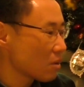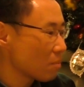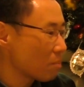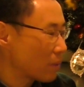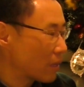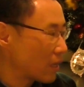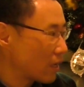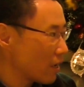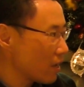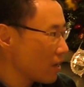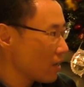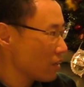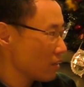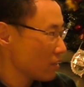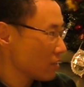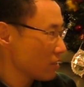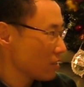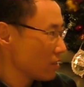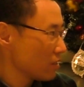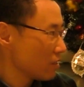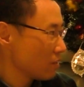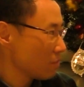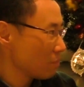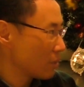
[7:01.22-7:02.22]
the begin,
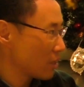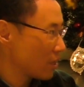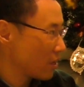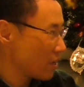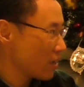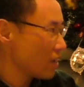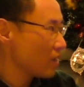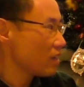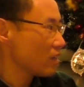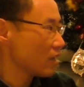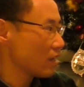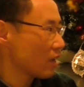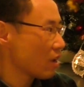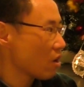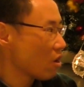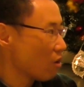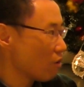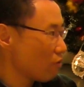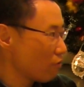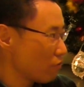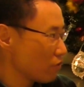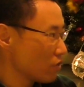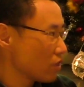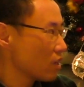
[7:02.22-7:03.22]
beginning
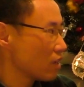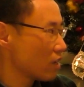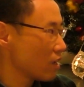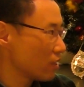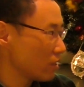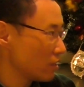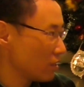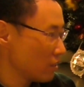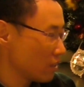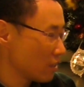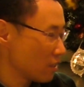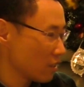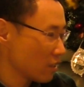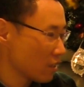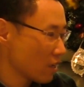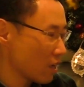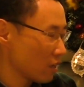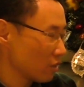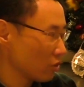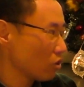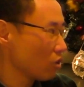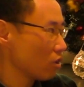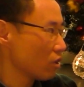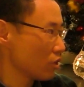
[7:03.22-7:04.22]
of the uh, uh,
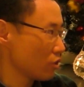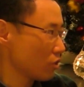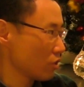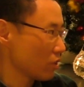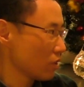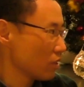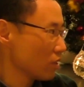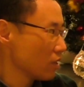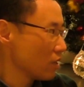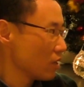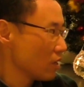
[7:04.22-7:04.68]
ontology.